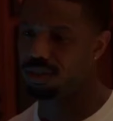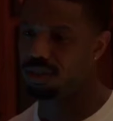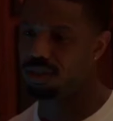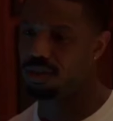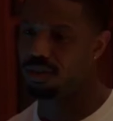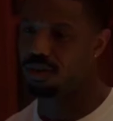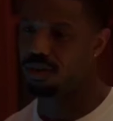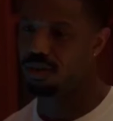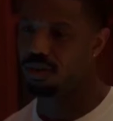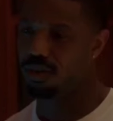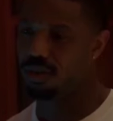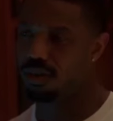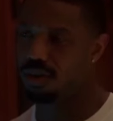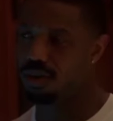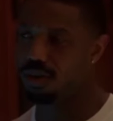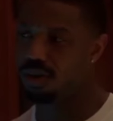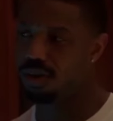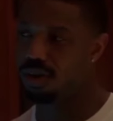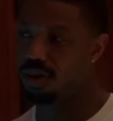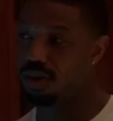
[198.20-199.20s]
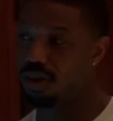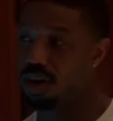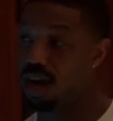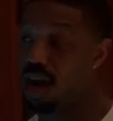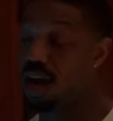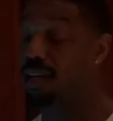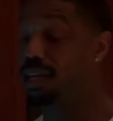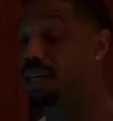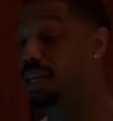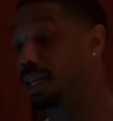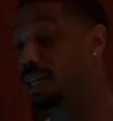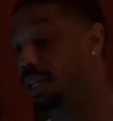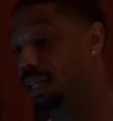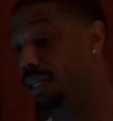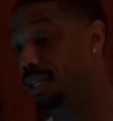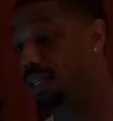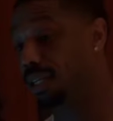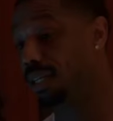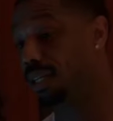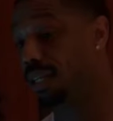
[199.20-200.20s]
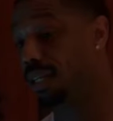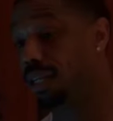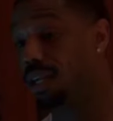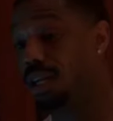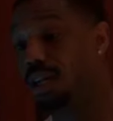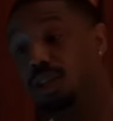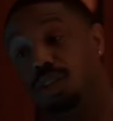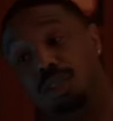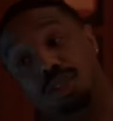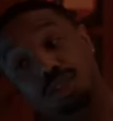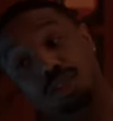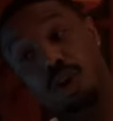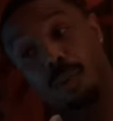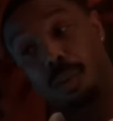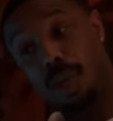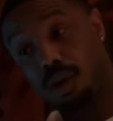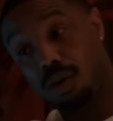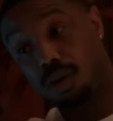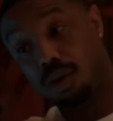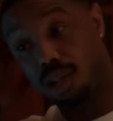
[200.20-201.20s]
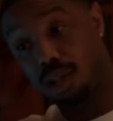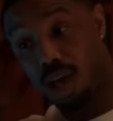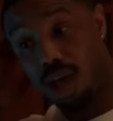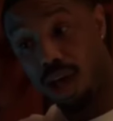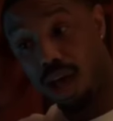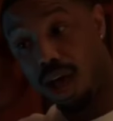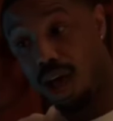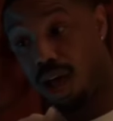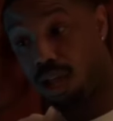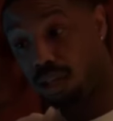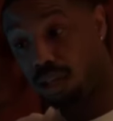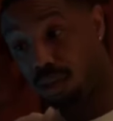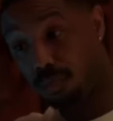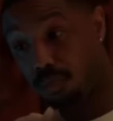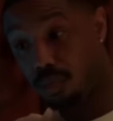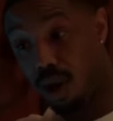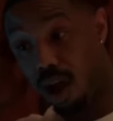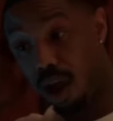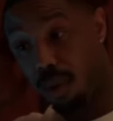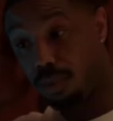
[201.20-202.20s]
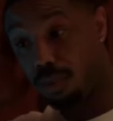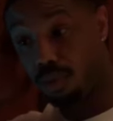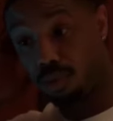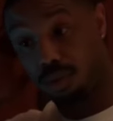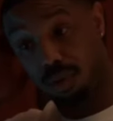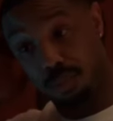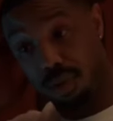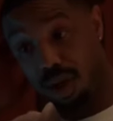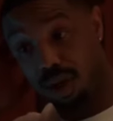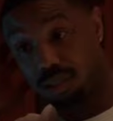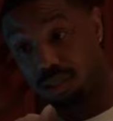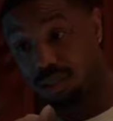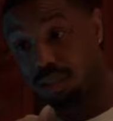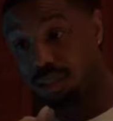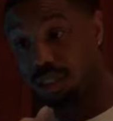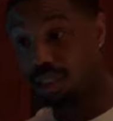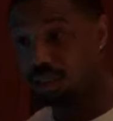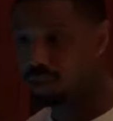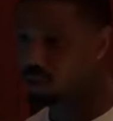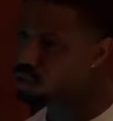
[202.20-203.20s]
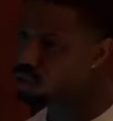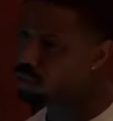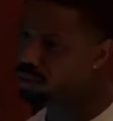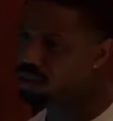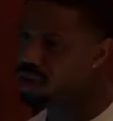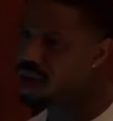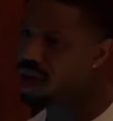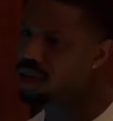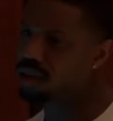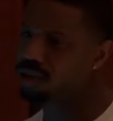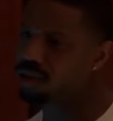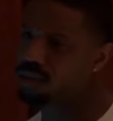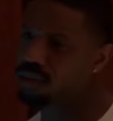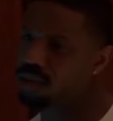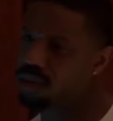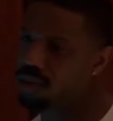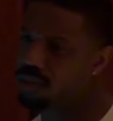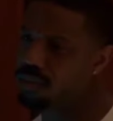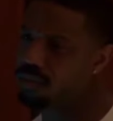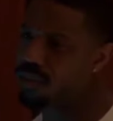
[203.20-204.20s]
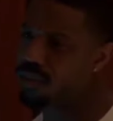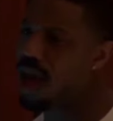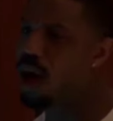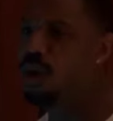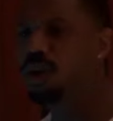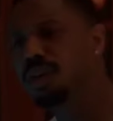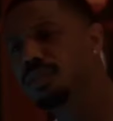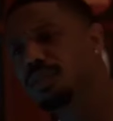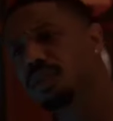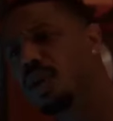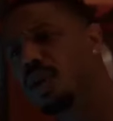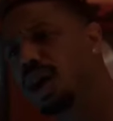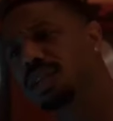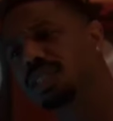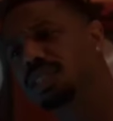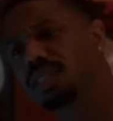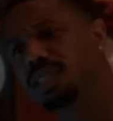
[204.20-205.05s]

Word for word: get her to bed? I did. Mm. So I'm not gonna lie, I had to bribe her with about six scoops of ice cream. I don't even know how